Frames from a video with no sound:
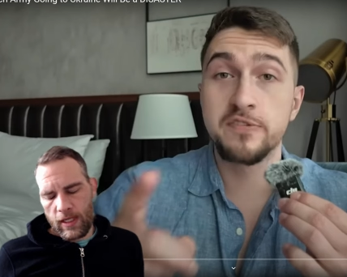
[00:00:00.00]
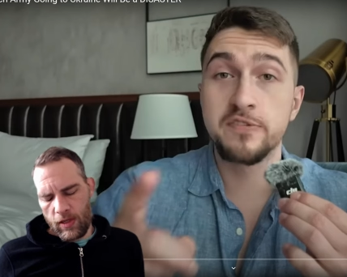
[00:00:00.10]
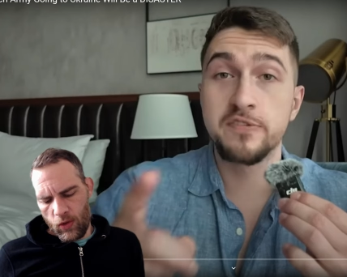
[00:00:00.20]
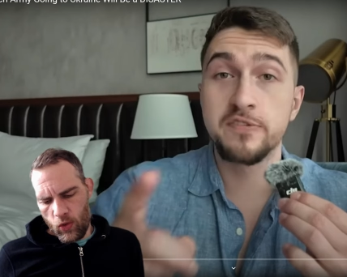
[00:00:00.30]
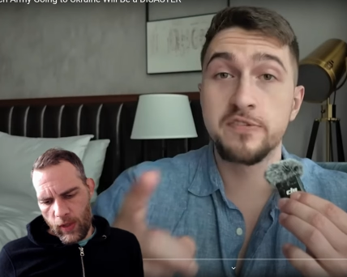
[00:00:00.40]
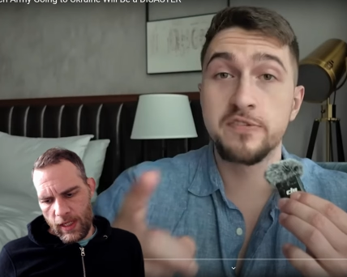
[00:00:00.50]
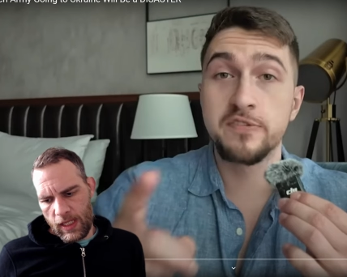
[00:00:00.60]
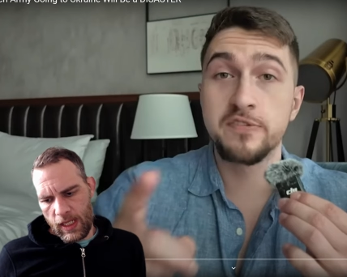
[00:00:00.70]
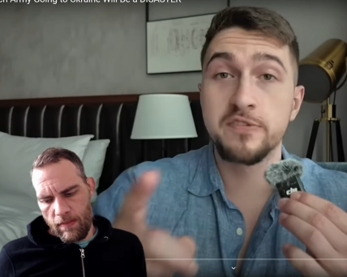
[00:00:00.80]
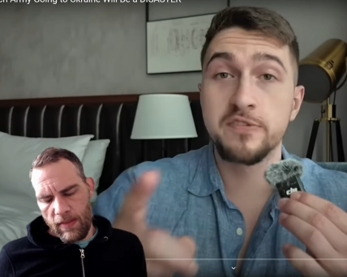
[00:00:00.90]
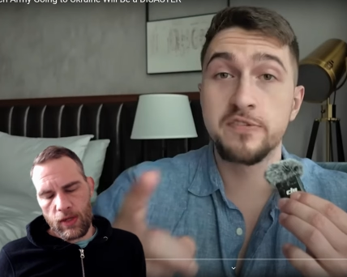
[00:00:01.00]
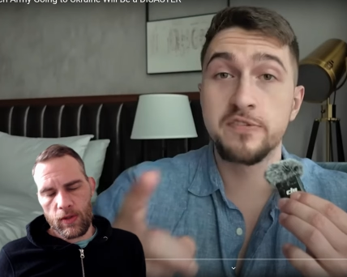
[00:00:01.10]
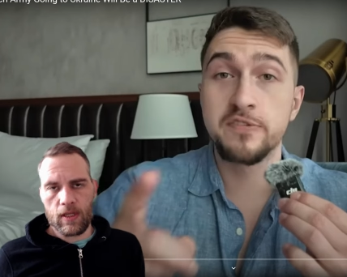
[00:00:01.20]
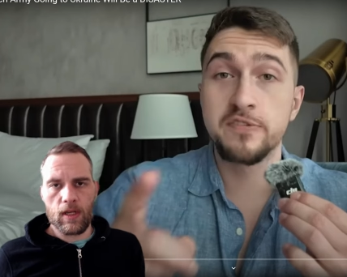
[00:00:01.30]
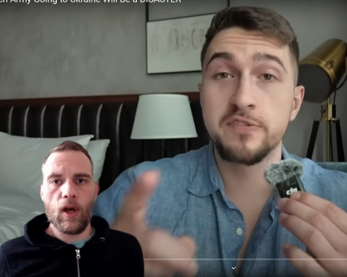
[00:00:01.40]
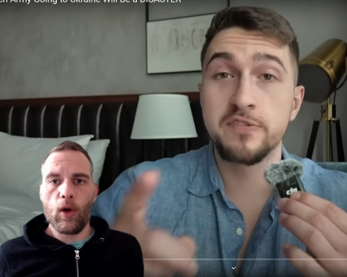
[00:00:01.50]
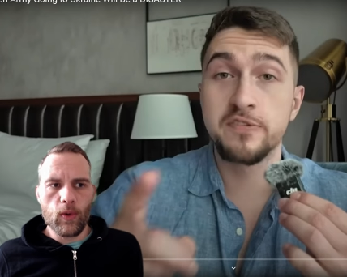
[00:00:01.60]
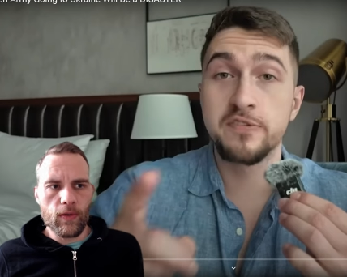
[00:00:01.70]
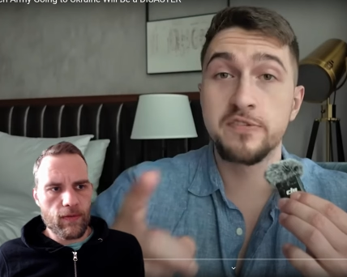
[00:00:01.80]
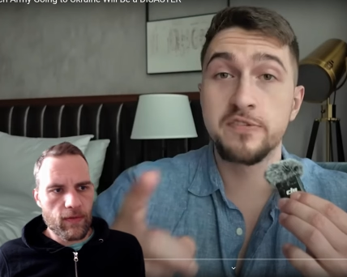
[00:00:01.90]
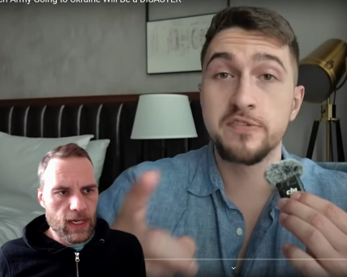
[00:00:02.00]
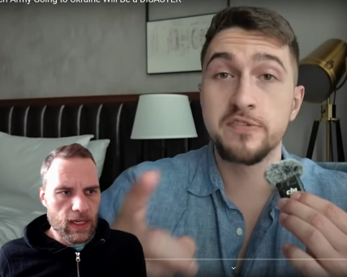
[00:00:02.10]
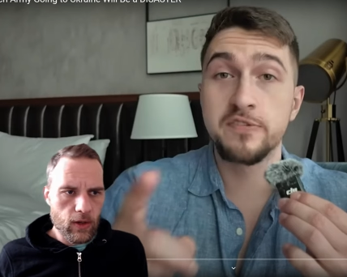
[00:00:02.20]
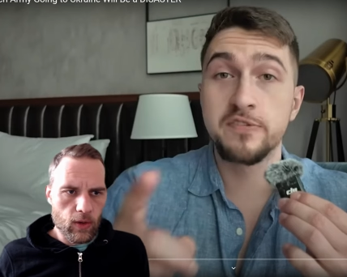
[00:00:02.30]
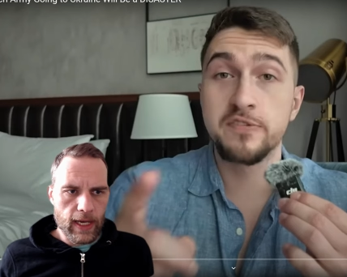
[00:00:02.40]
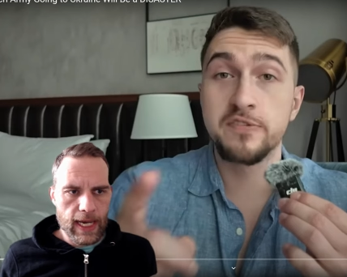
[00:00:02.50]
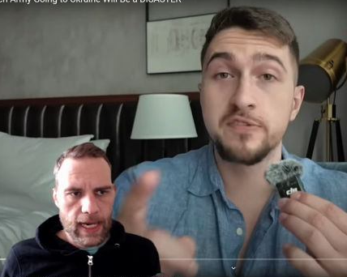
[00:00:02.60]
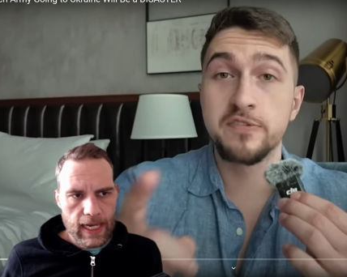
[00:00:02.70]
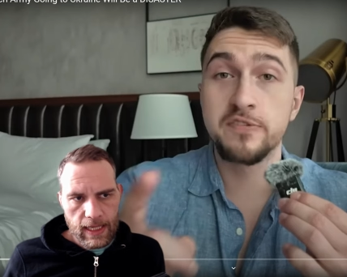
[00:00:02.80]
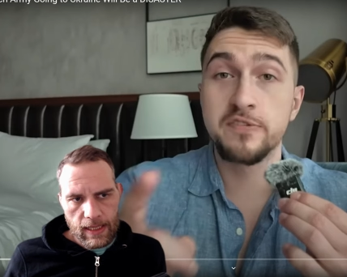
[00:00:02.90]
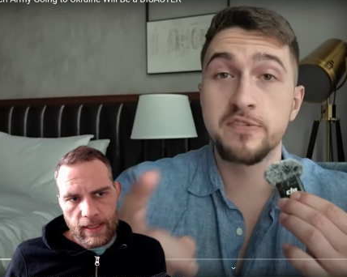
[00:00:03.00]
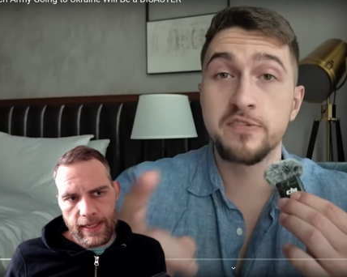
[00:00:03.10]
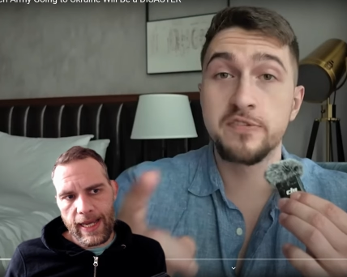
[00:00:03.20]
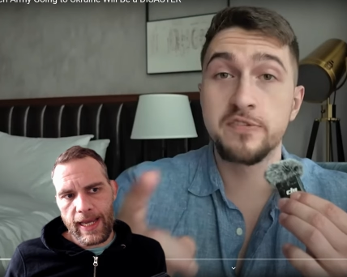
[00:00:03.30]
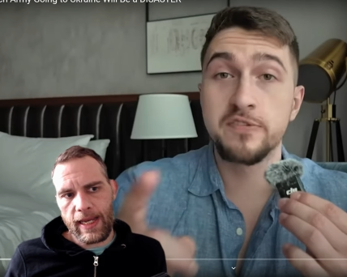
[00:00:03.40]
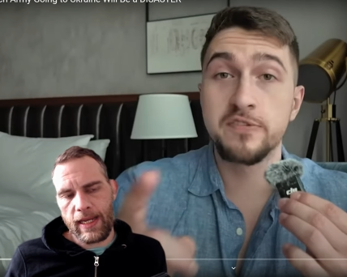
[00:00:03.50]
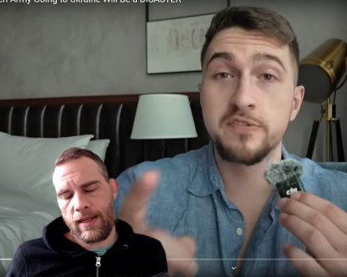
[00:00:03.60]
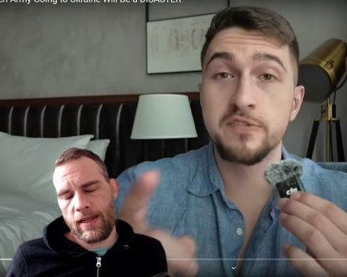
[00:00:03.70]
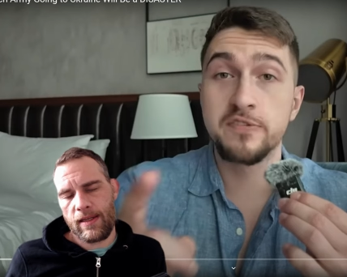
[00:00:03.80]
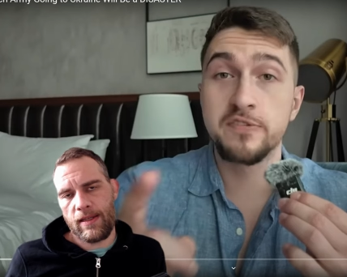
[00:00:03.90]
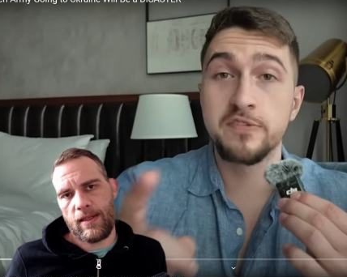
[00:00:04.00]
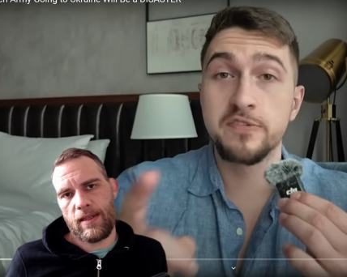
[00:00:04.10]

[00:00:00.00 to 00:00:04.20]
Speaker 1: it's a twenty minutes long video, and they